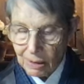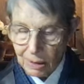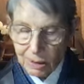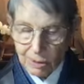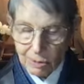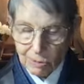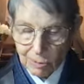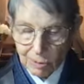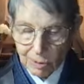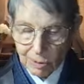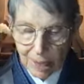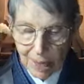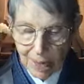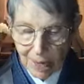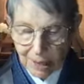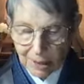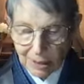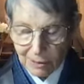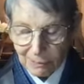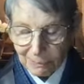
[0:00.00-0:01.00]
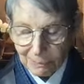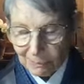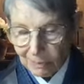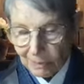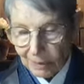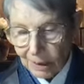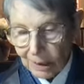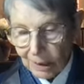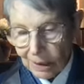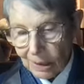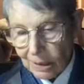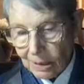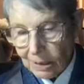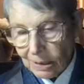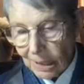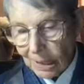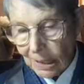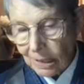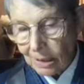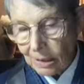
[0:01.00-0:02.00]
this or that.
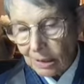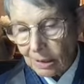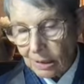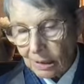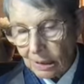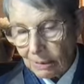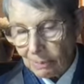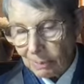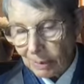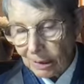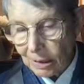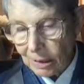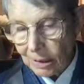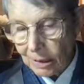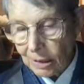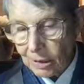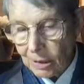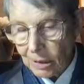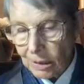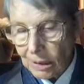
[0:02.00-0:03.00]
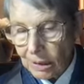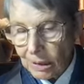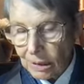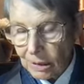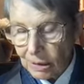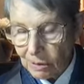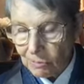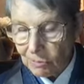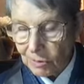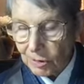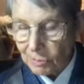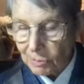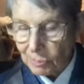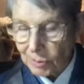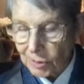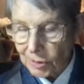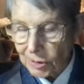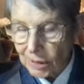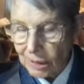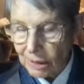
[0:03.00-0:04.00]
That is, the ability to distinguish,
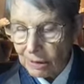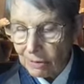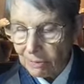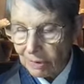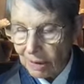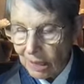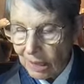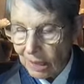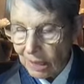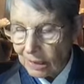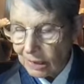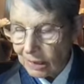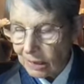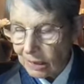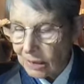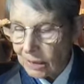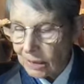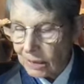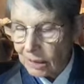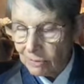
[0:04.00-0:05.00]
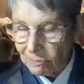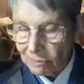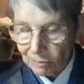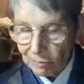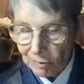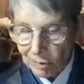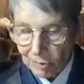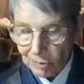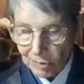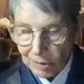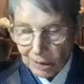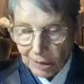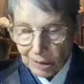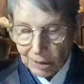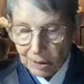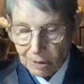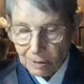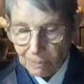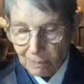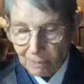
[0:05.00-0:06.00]
perceive, and conceive of all
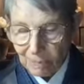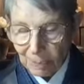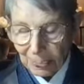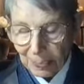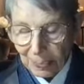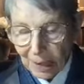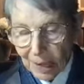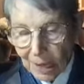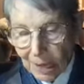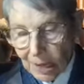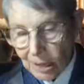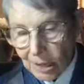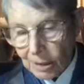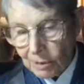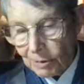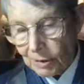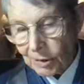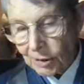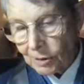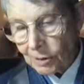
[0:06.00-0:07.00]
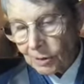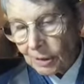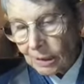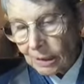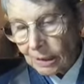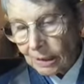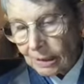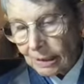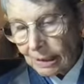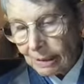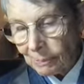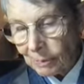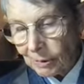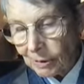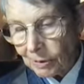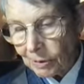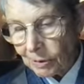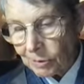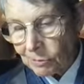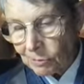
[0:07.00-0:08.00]
things. To return to the example
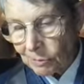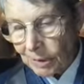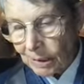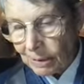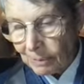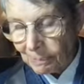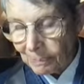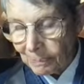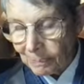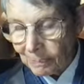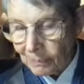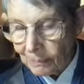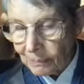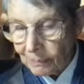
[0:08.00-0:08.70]
of the dream,